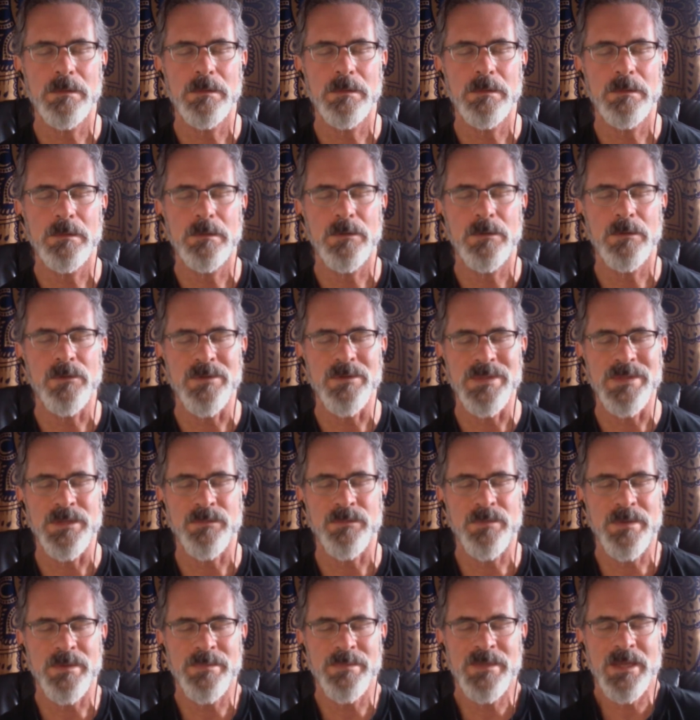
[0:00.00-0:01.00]
or in the
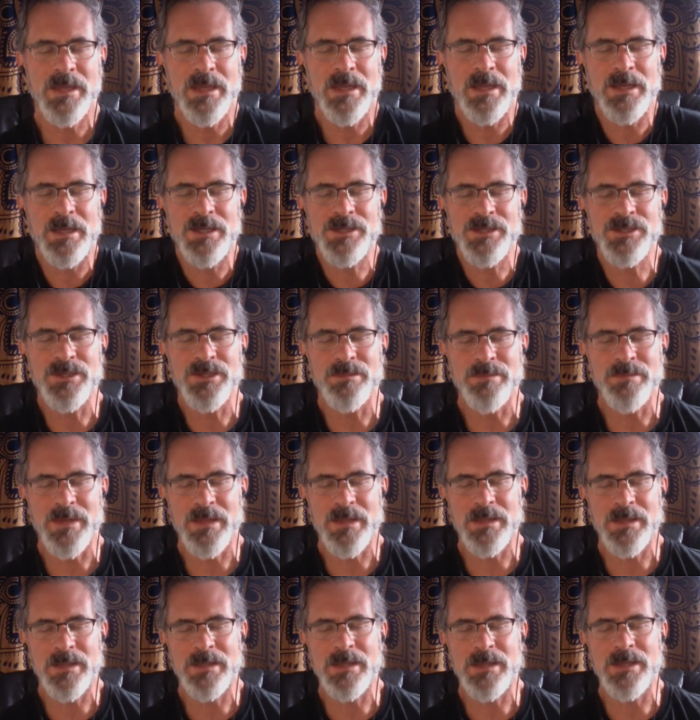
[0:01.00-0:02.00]
rib cage and
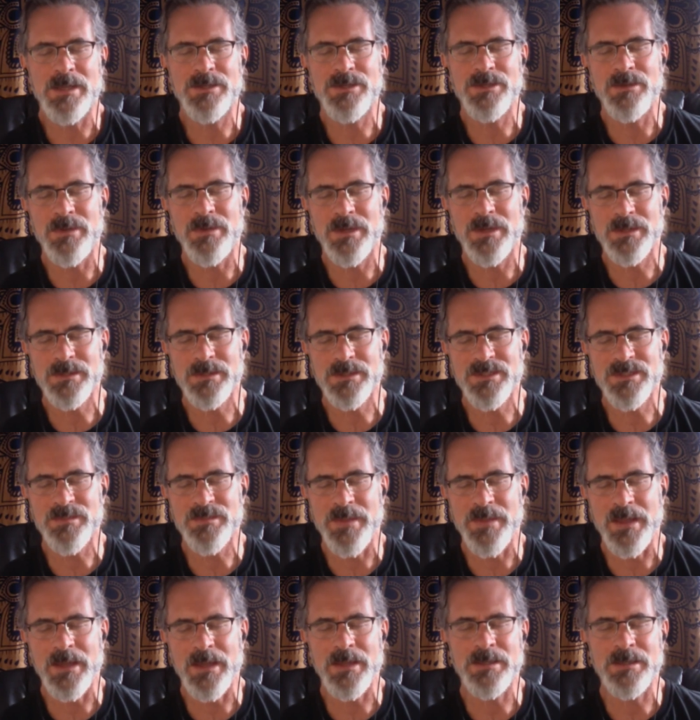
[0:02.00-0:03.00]
belly as you
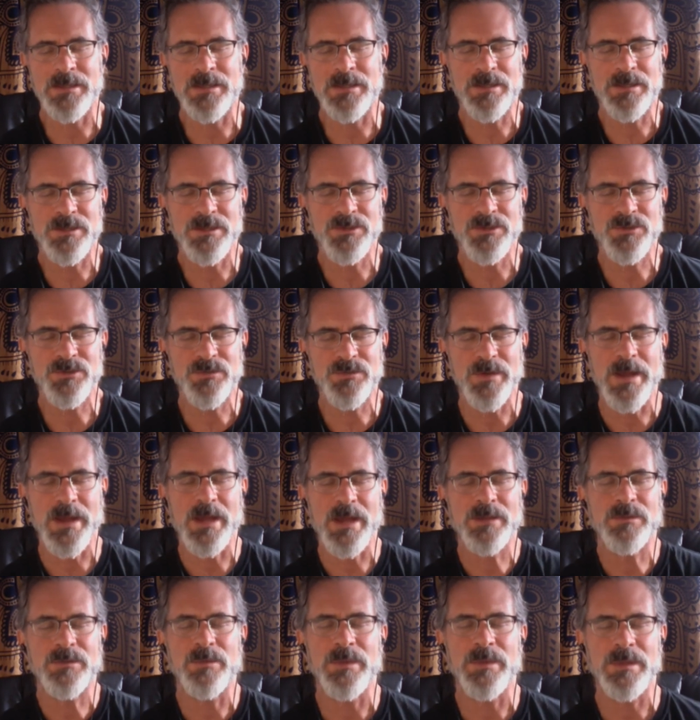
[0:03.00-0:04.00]
expand and
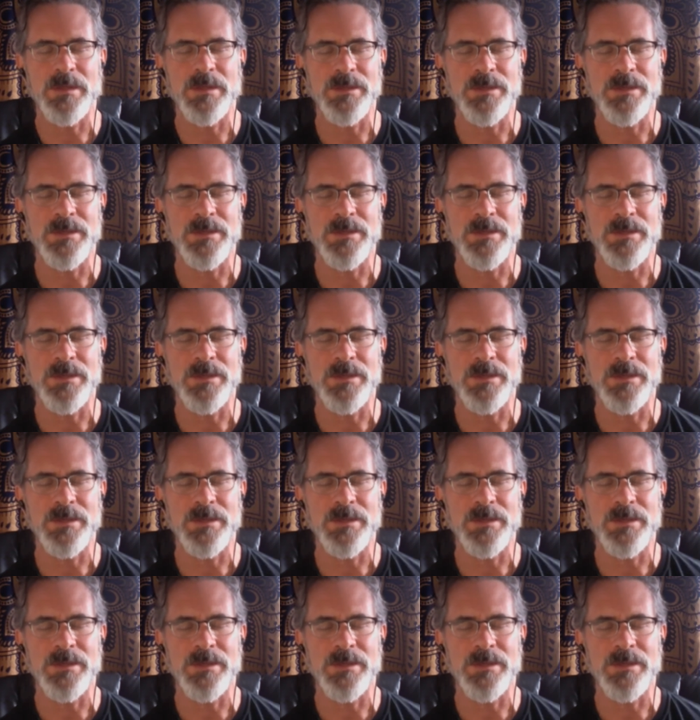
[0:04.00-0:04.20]
contract with each